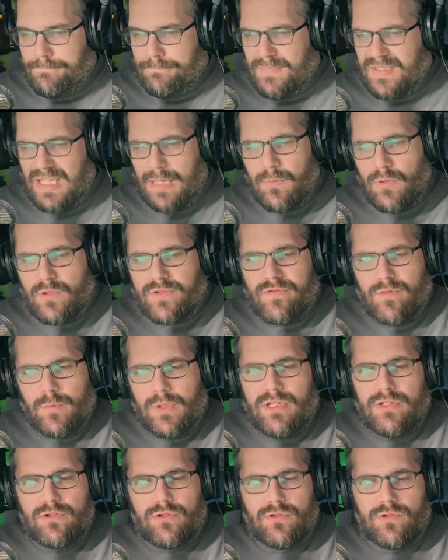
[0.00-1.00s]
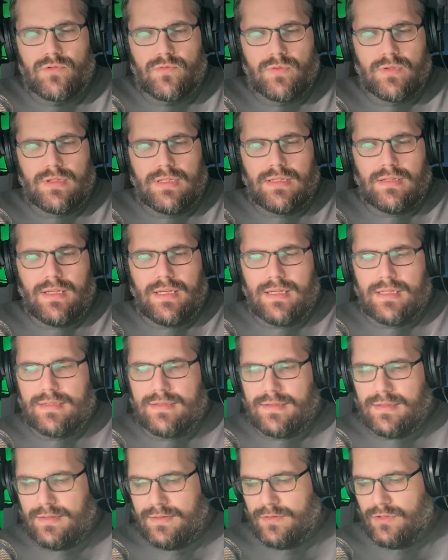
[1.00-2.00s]
Same goes for miniatures, really. Like
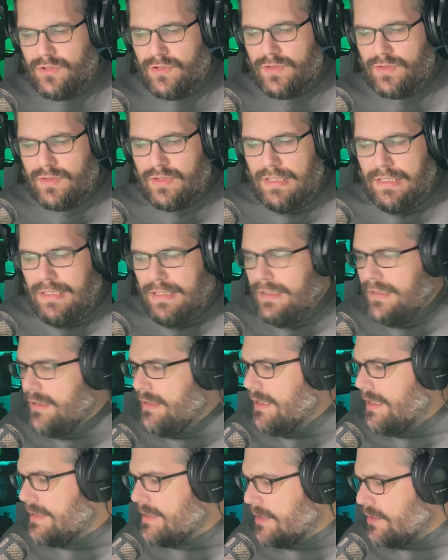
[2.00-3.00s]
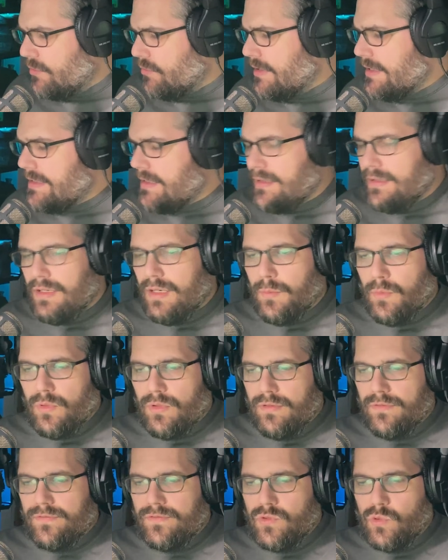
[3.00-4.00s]
it's increasing the number
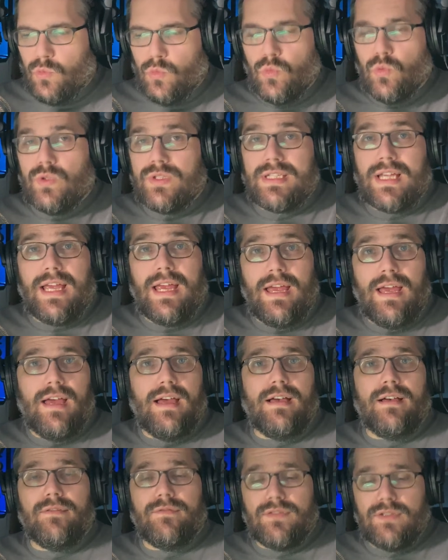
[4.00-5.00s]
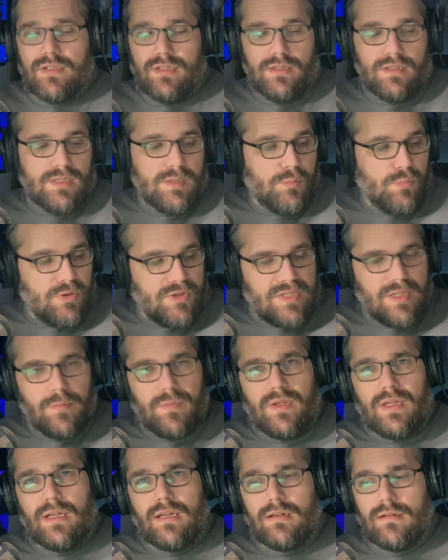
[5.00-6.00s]
of tools I have to put
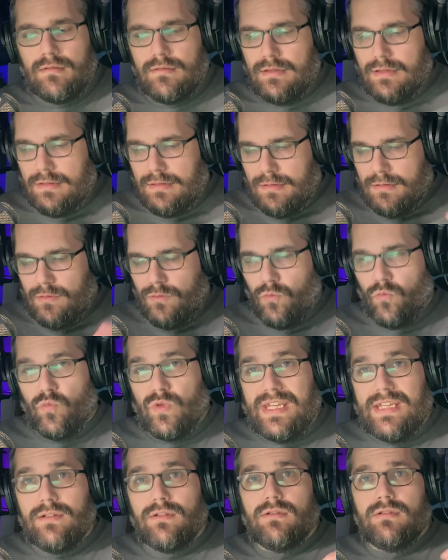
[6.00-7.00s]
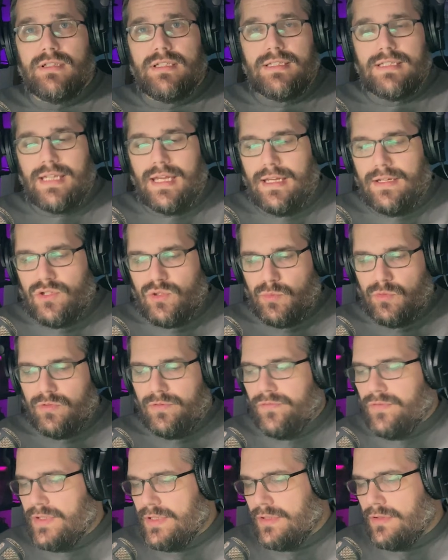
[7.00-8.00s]
something real and tangible
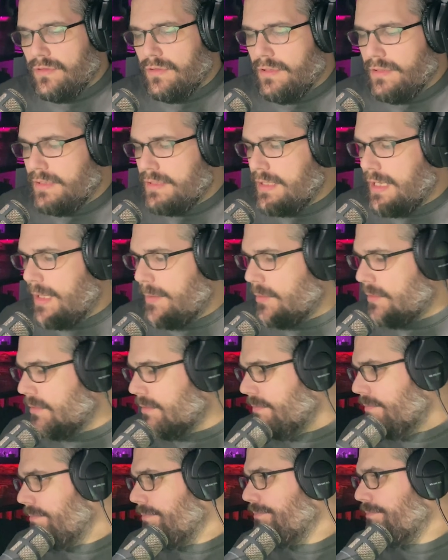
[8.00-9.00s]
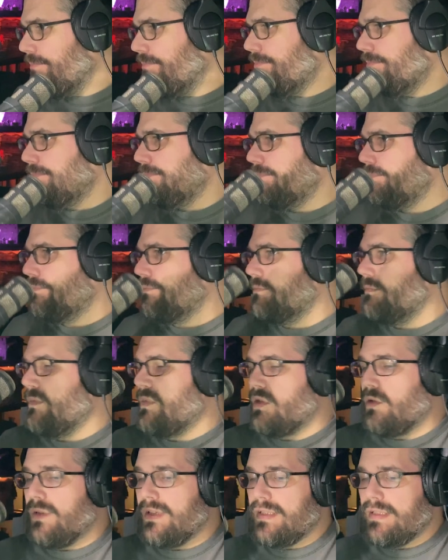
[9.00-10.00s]
and physical on the table.
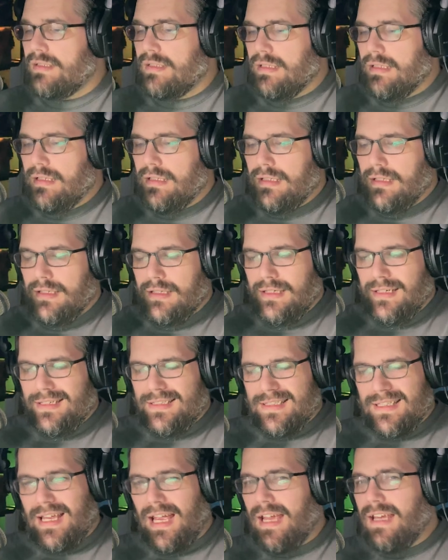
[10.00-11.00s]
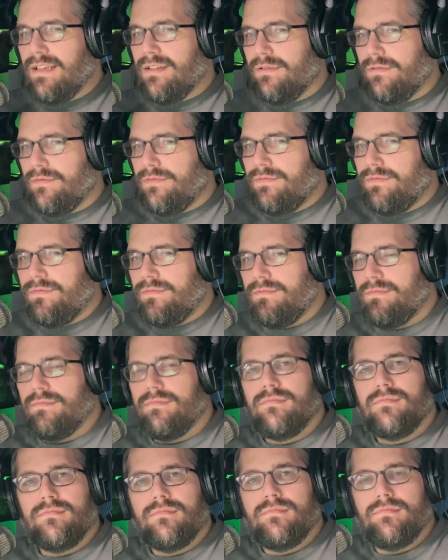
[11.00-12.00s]
So it's kind of
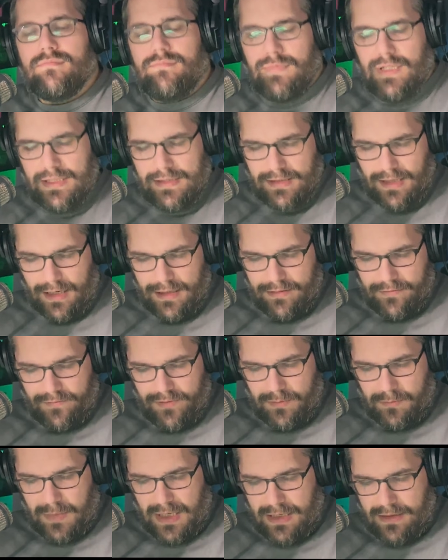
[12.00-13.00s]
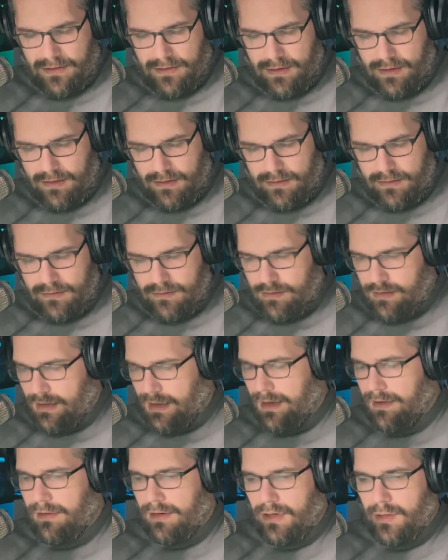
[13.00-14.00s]
it's kind of the main thing that
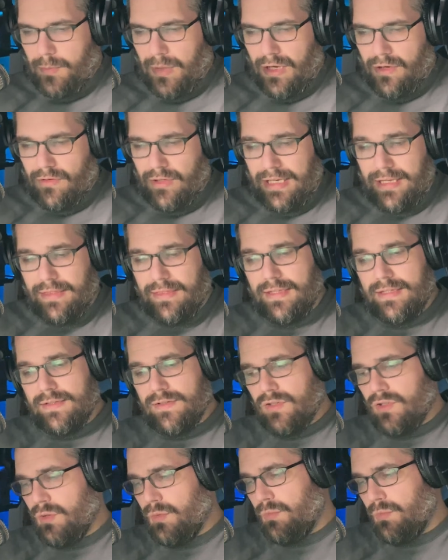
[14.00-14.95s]
I think about. Like this